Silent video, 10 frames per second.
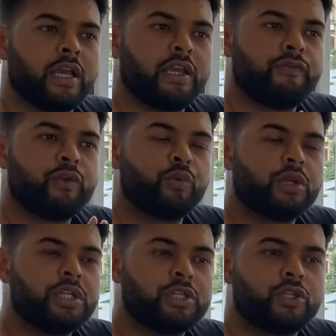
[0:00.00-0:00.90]
if you
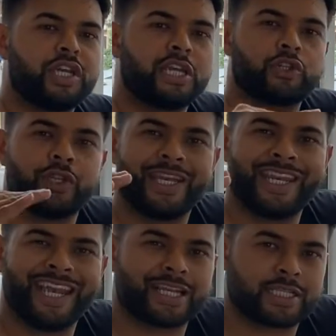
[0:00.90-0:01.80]
want to take it to the
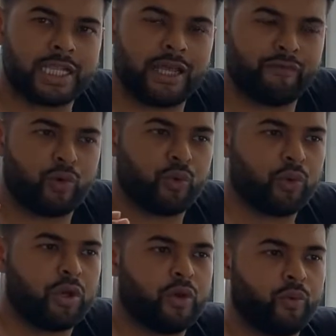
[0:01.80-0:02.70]
next level,
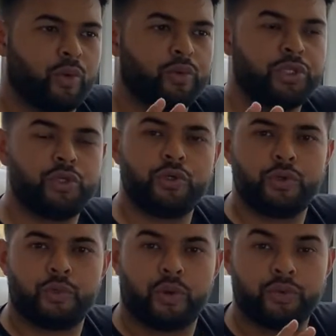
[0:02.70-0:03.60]
what
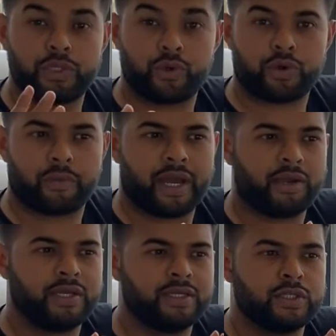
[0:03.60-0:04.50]
we talk
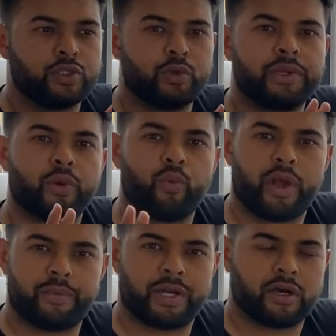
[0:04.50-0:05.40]
about is doing
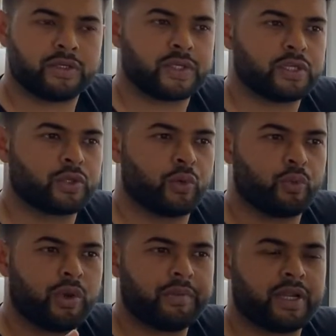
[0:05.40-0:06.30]
webinars. So
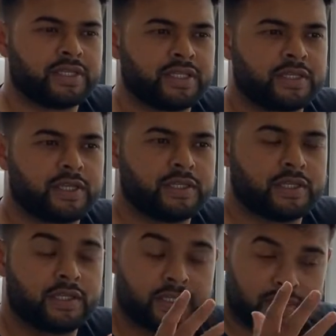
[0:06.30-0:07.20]
webinars is
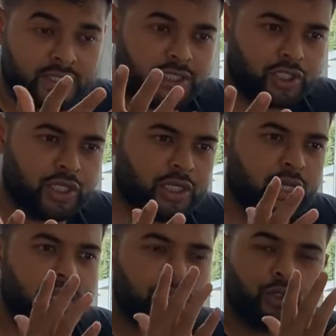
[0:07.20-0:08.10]
essentially
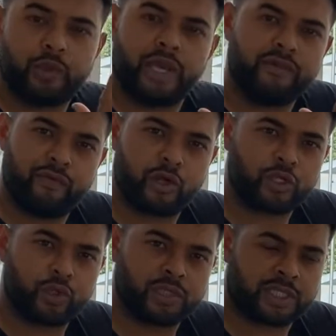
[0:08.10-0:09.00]
doing a
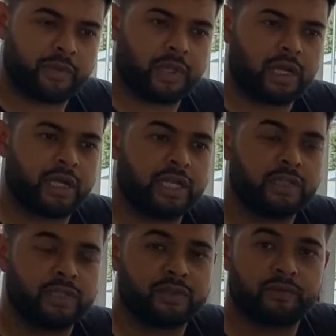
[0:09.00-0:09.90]
virtual seminar. Now
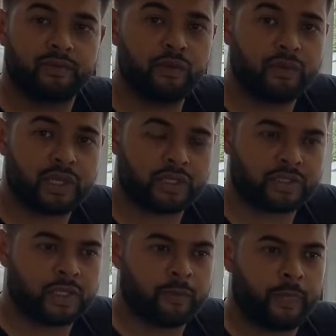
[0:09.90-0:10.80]
there's a few
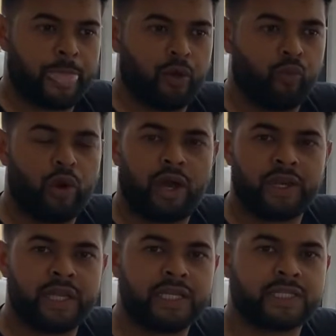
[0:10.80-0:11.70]
things.
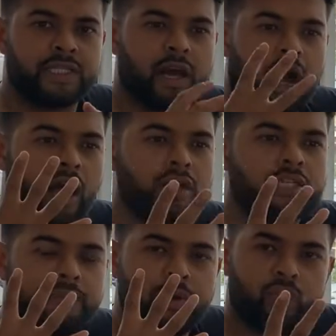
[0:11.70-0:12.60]
One, it's the
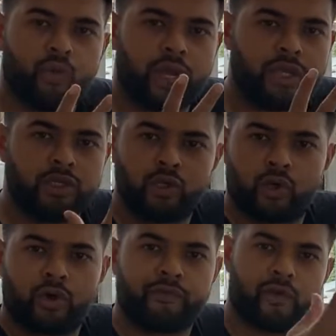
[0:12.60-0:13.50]
ultimate way to
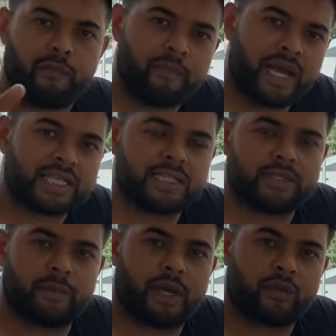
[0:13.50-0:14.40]
convert massive
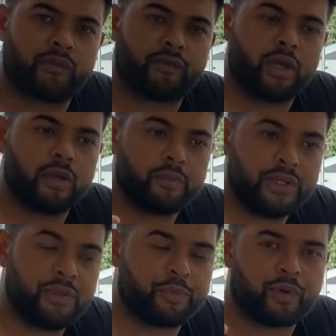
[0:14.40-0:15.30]
amount of
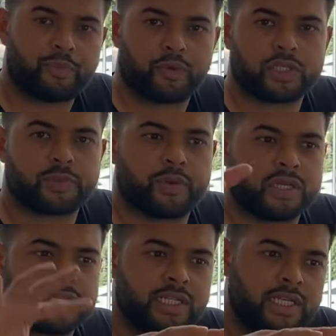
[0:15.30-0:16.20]
people,
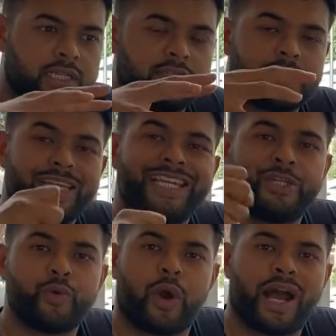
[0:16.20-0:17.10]
prospects, leads
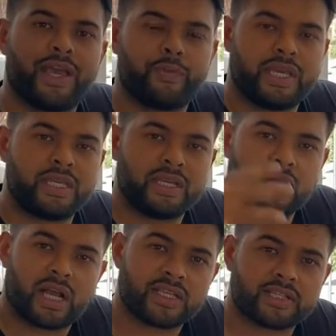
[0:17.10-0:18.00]
into high-paying
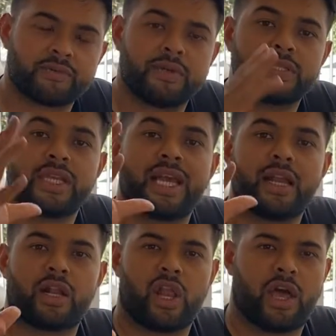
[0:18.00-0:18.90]
customers
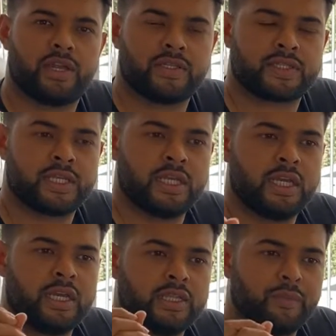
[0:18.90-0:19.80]
and clients.
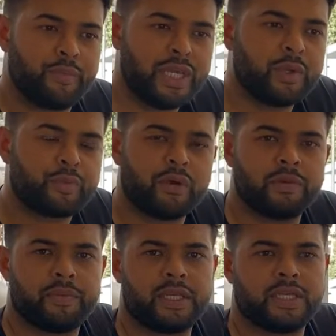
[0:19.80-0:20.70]
The big
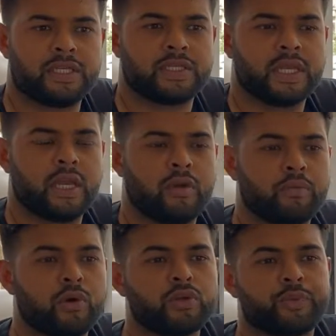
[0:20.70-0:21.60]
problem is
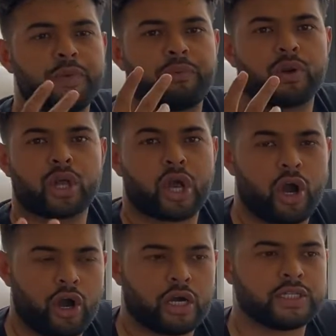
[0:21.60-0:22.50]
most people
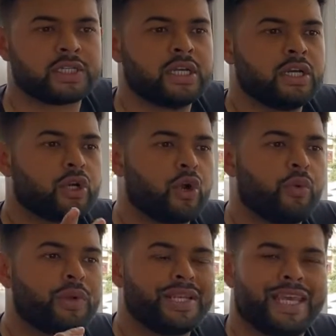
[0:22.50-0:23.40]
can't
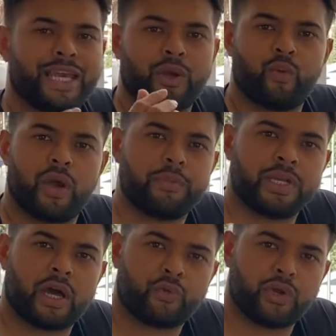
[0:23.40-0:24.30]
go and get
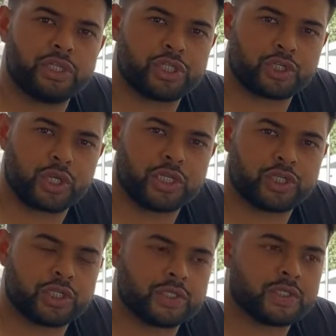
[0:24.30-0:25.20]
webinar
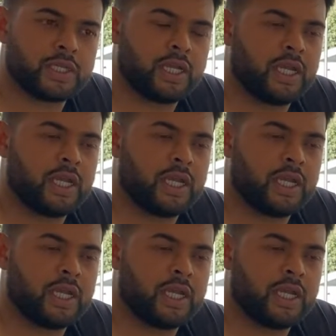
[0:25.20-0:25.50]
registrations.